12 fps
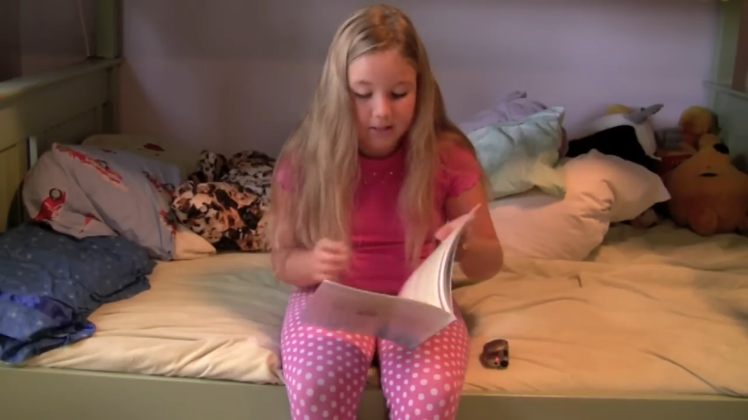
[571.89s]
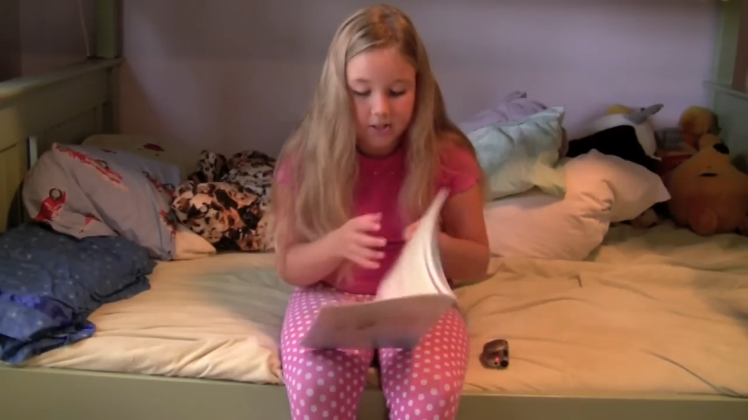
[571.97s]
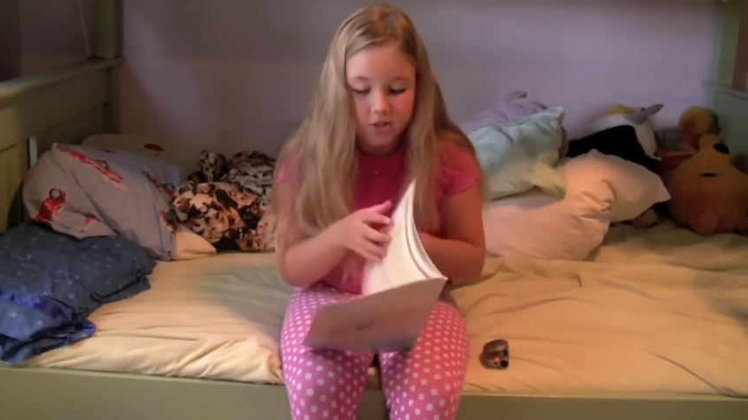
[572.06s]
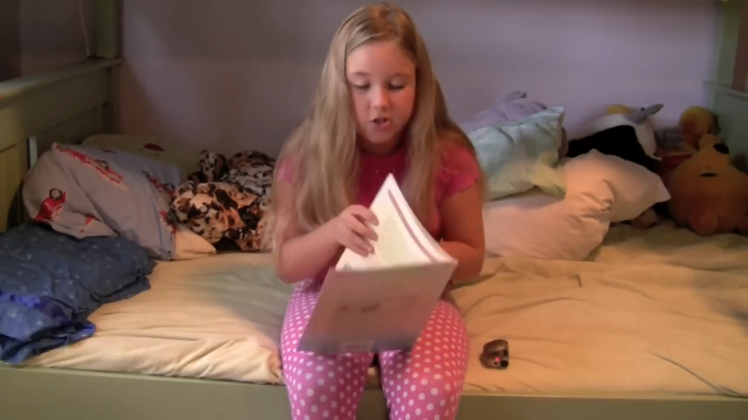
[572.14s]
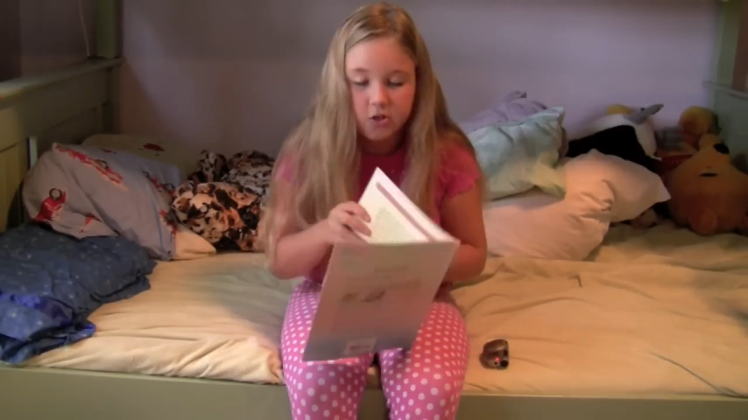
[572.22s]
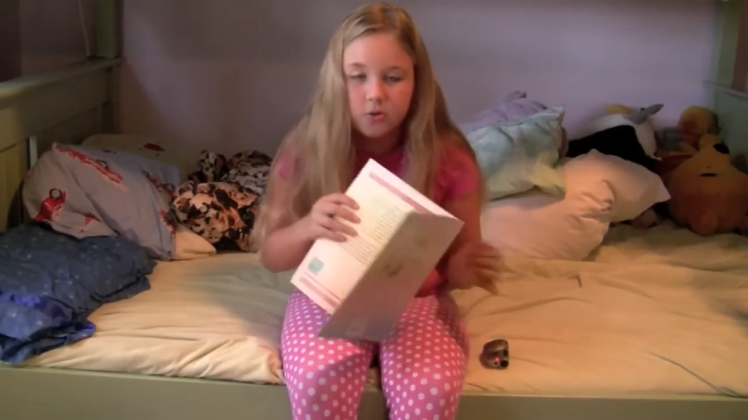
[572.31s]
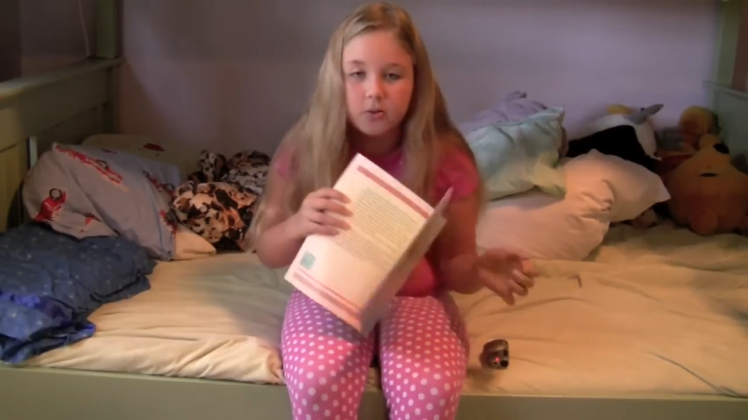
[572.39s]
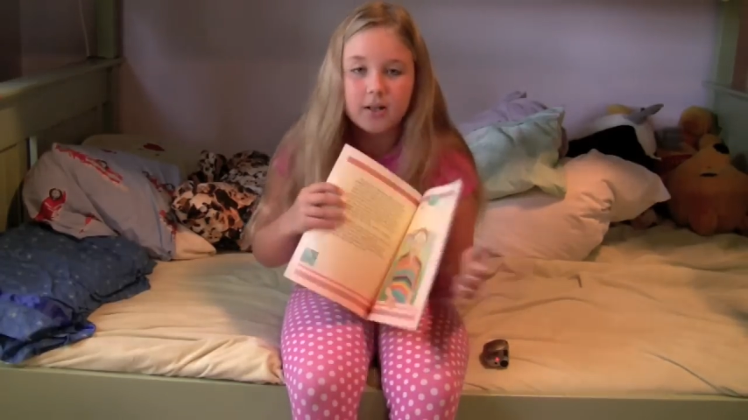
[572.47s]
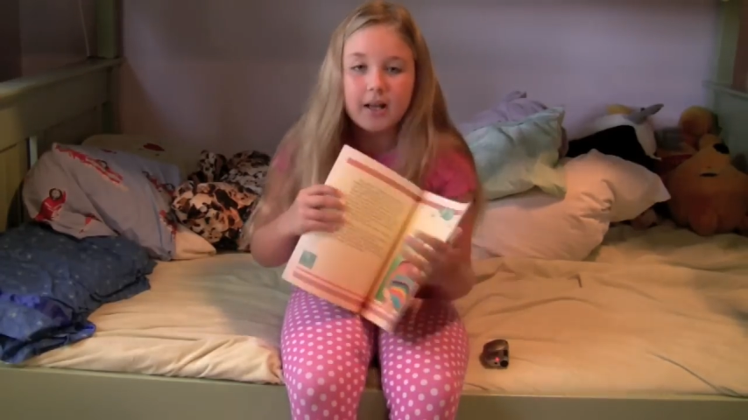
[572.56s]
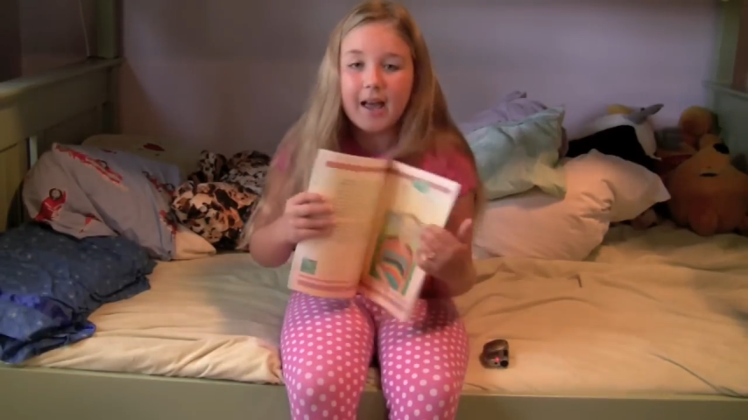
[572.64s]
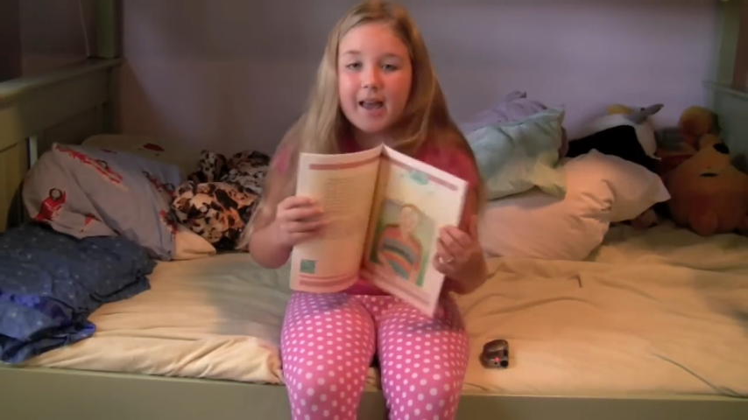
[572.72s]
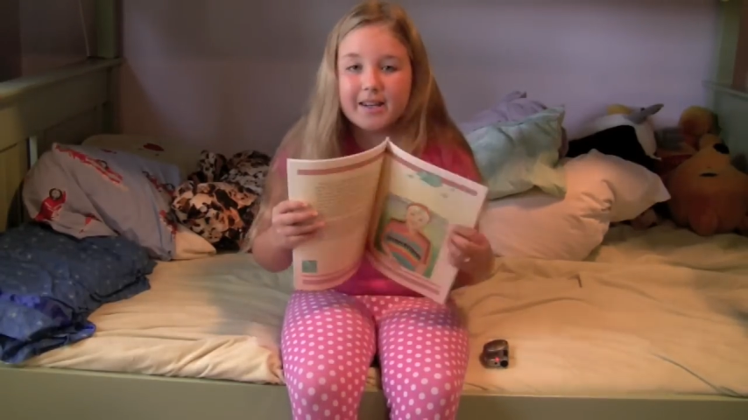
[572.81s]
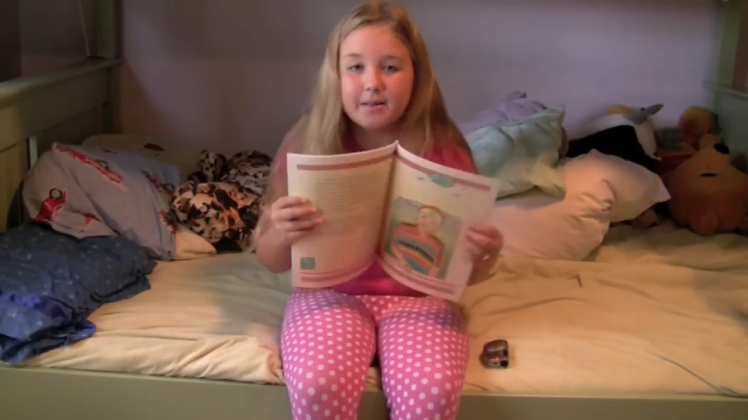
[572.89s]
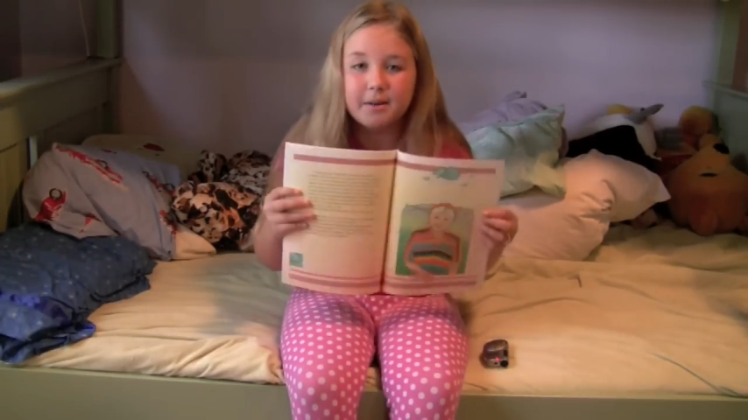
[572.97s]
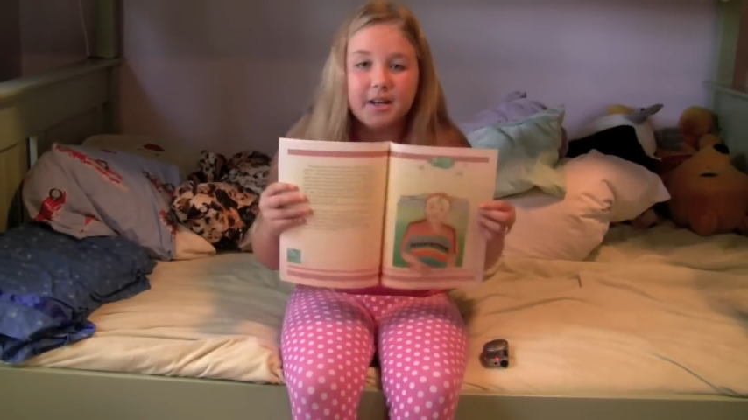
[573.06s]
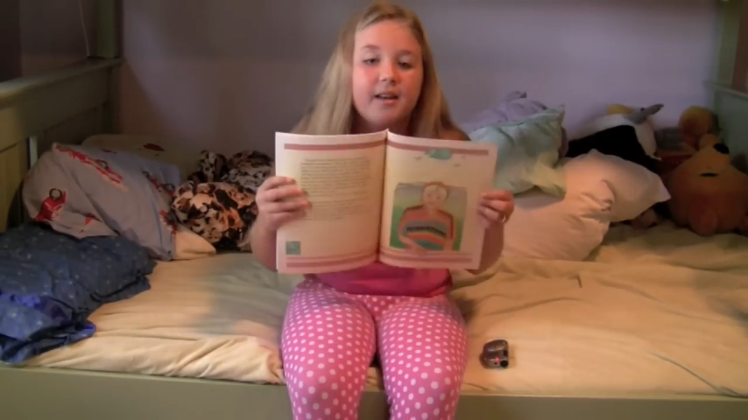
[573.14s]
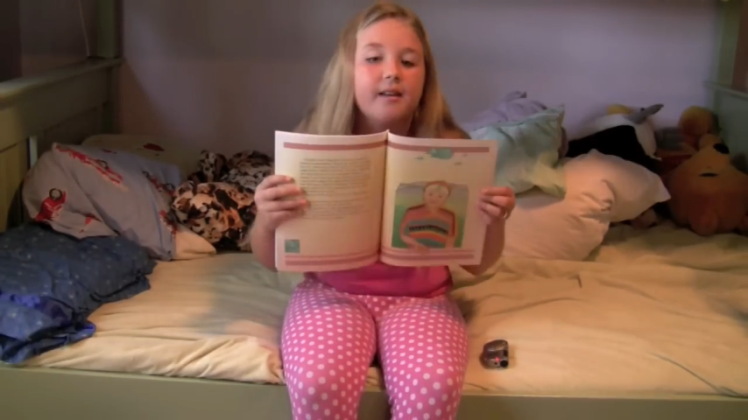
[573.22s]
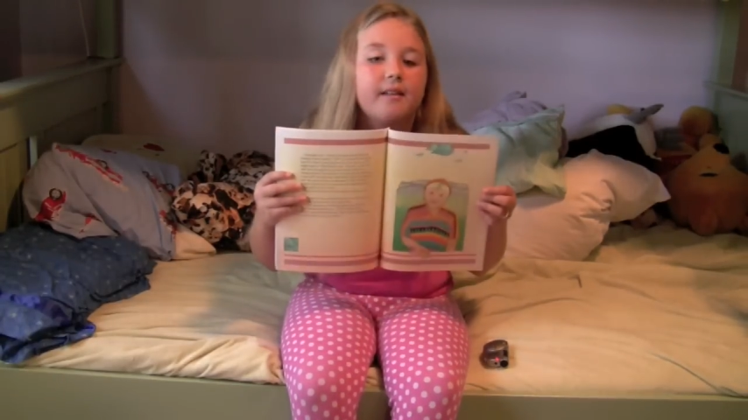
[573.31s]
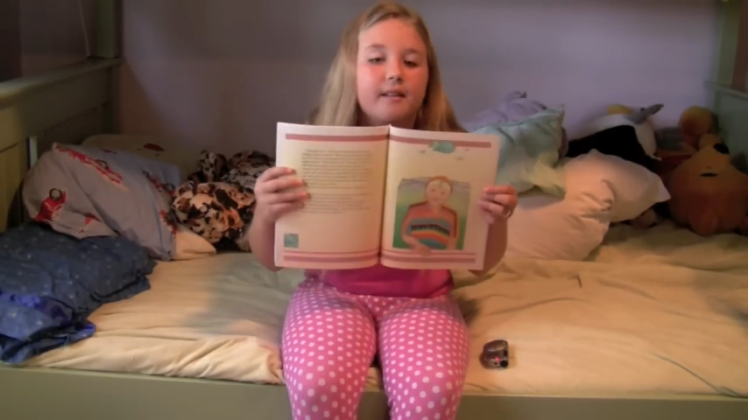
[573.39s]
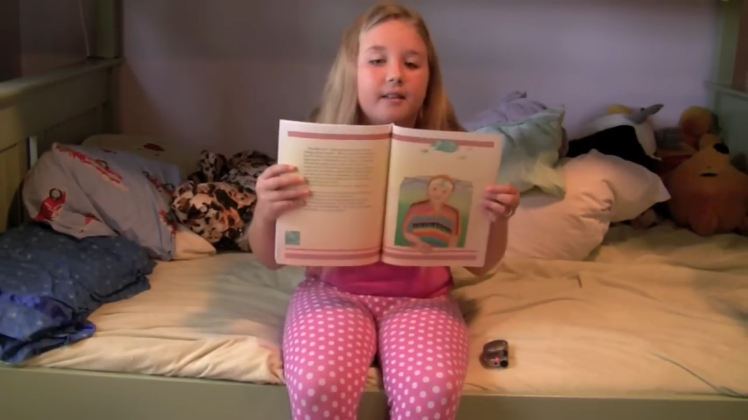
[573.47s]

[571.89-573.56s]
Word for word: is due any minute.